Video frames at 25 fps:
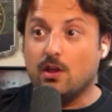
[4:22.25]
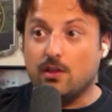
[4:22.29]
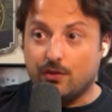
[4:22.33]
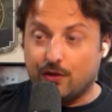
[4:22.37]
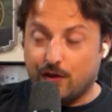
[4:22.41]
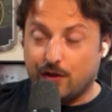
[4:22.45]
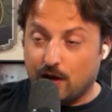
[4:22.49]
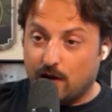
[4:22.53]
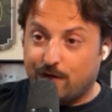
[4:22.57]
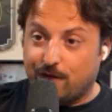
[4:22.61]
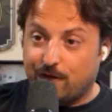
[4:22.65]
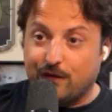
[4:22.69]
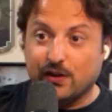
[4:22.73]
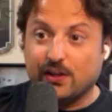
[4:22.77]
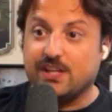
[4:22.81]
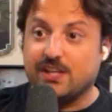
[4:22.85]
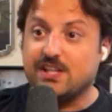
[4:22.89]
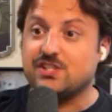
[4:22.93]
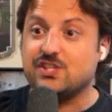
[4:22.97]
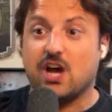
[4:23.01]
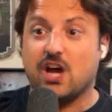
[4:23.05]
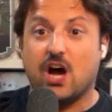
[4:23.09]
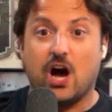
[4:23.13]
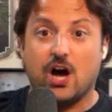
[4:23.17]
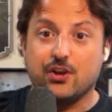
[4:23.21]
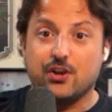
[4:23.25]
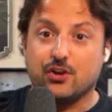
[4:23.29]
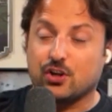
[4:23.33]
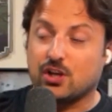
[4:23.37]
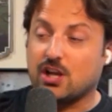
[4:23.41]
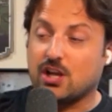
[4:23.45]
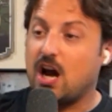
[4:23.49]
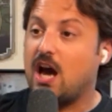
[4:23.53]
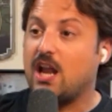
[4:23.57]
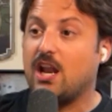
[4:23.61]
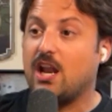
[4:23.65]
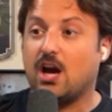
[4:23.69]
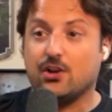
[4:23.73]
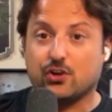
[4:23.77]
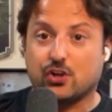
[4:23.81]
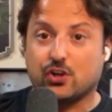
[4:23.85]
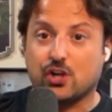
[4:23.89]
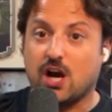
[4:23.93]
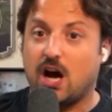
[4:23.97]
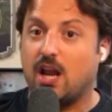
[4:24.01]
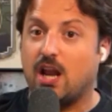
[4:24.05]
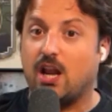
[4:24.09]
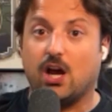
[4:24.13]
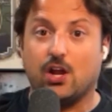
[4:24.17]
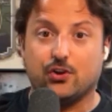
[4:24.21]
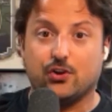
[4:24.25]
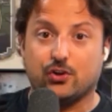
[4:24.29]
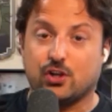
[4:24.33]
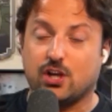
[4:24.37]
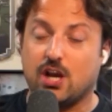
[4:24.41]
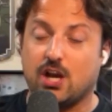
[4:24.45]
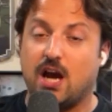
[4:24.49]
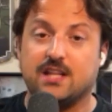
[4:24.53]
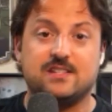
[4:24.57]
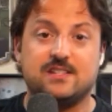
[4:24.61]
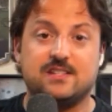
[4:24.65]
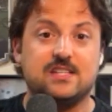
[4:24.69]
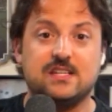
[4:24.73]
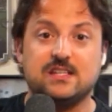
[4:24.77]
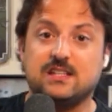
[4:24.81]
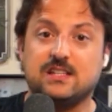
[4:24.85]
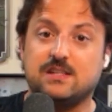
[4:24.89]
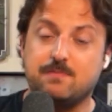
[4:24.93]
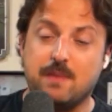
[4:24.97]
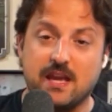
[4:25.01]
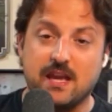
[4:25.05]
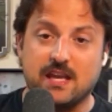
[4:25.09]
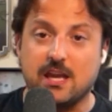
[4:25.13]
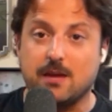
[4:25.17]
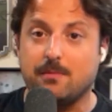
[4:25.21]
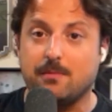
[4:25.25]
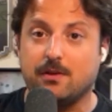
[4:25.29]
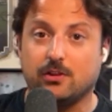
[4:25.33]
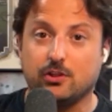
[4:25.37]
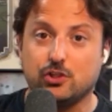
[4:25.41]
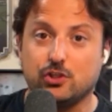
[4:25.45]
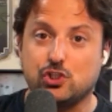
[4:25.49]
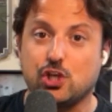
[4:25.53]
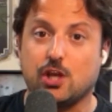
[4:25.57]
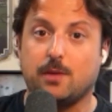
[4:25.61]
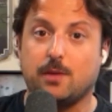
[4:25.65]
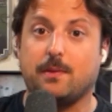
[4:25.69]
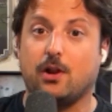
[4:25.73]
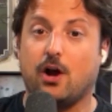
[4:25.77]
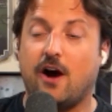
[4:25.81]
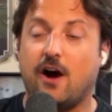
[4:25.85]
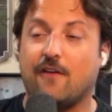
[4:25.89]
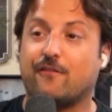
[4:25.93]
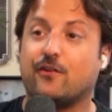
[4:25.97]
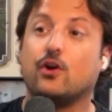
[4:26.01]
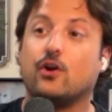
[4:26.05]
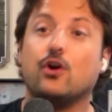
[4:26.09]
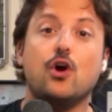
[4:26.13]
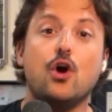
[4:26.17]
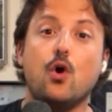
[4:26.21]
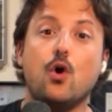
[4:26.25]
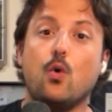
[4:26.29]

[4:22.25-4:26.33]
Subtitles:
the Phillies undercut, didn't make him a legitimate offer,